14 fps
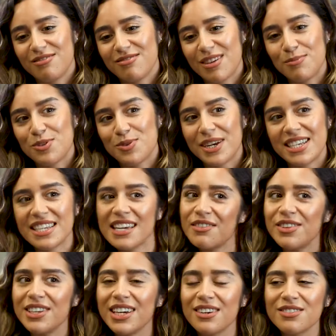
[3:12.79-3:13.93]
I'm
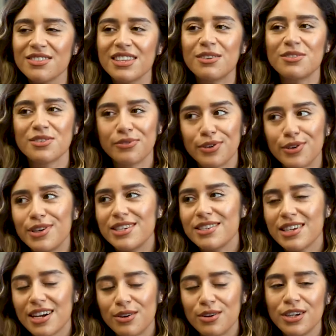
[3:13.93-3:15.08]
27 now, so that was a few years
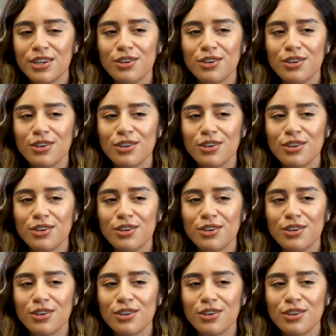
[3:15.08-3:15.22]
ago.